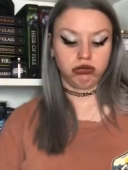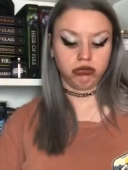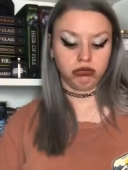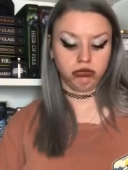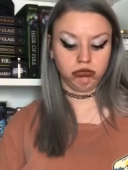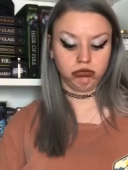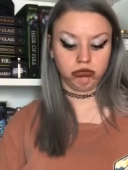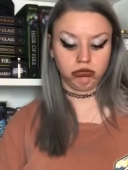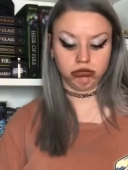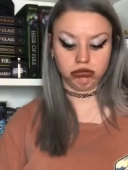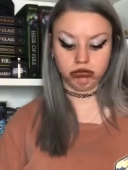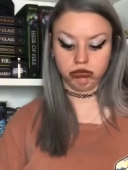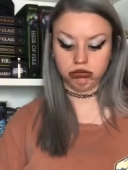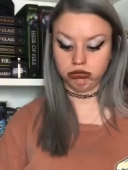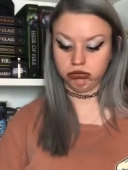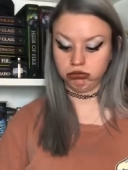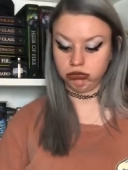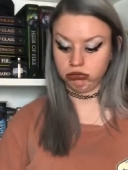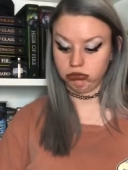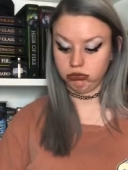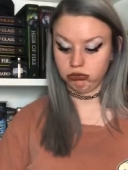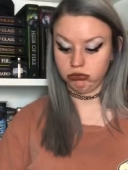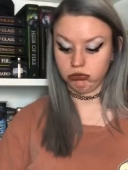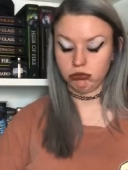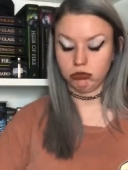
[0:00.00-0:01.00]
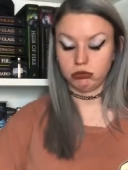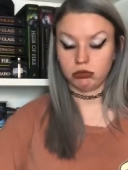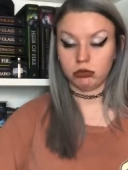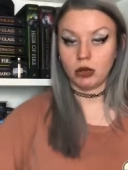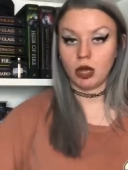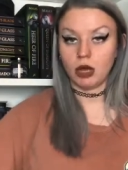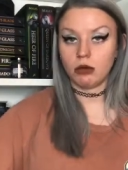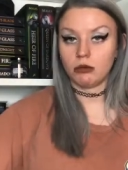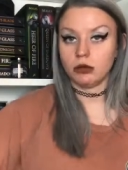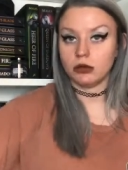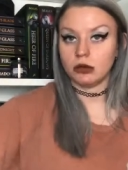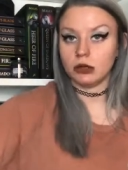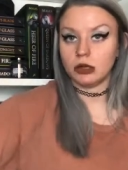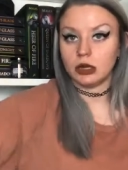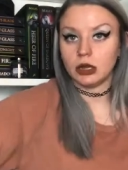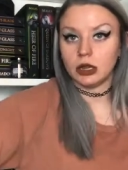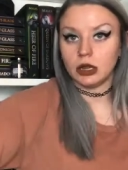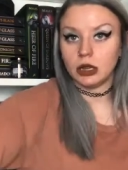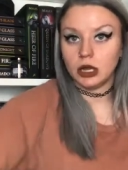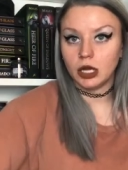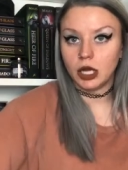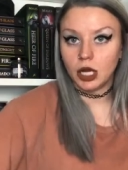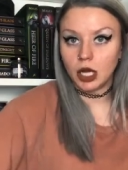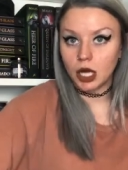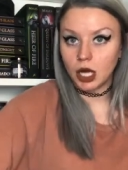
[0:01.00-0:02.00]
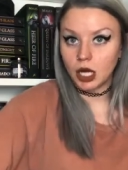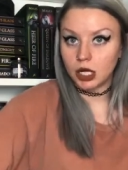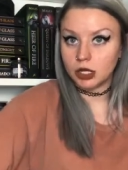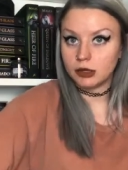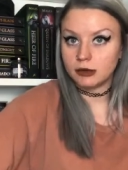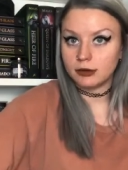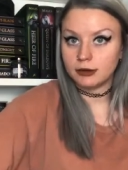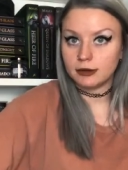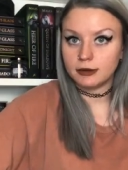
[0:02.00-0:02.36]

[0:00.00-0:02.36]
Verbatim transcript: Whew, that was a lot.